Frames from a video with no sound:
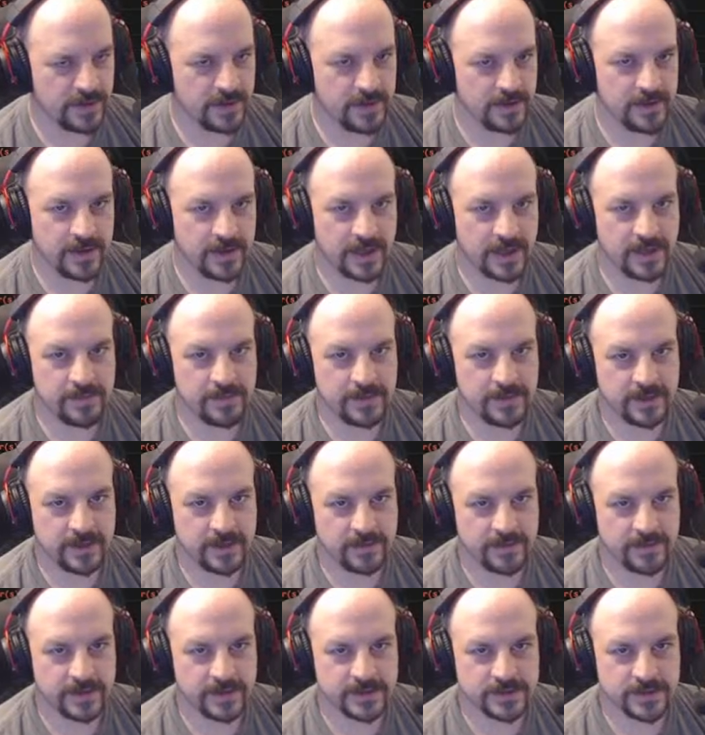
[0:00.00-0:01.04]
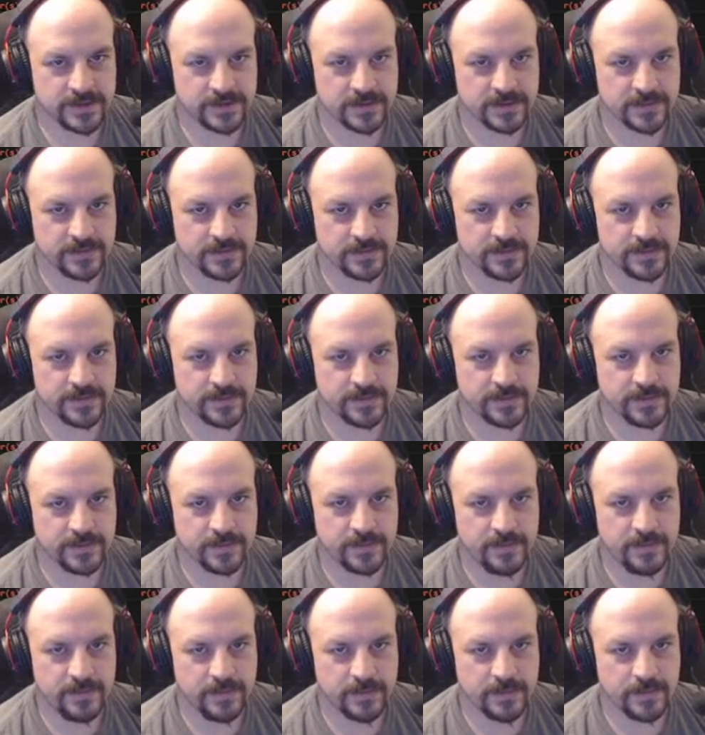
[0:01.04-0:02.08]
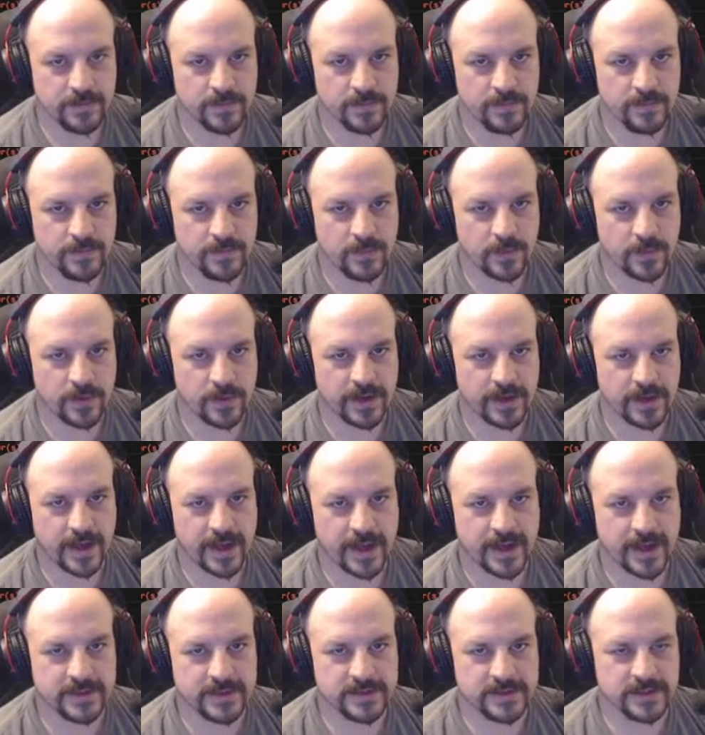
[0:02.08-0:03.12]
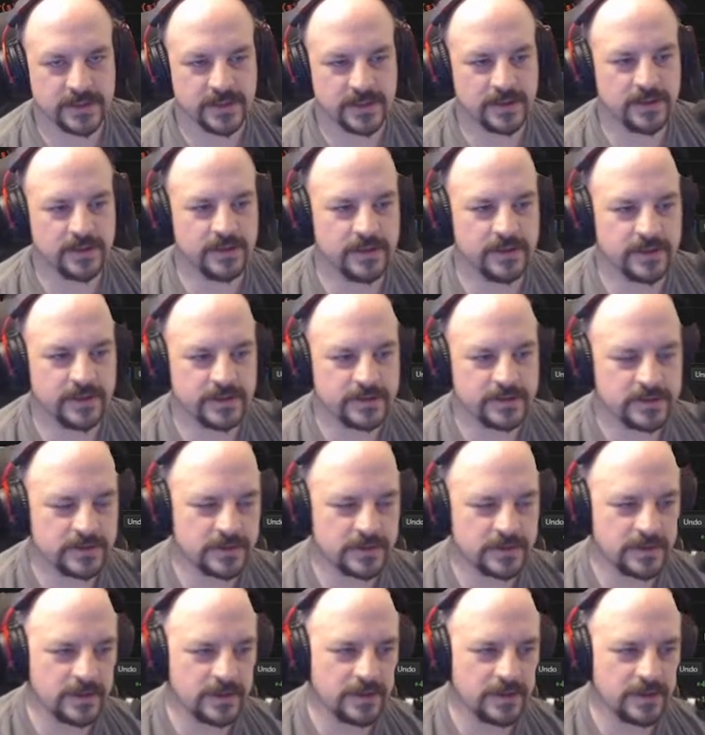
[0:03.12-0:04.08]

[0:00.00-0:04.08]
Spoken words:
naming convention where it adds in this